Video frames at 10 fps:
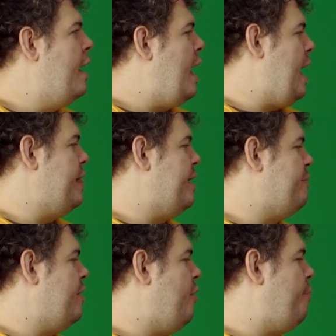And then we
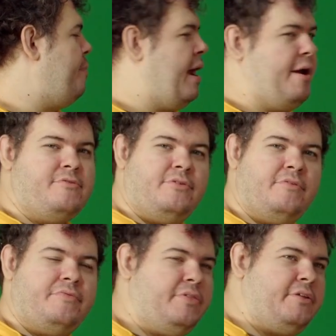hop out of
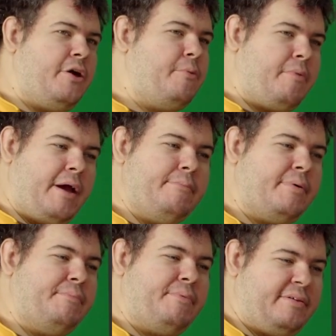the no brain by
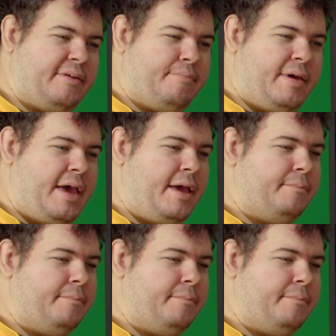pressing B.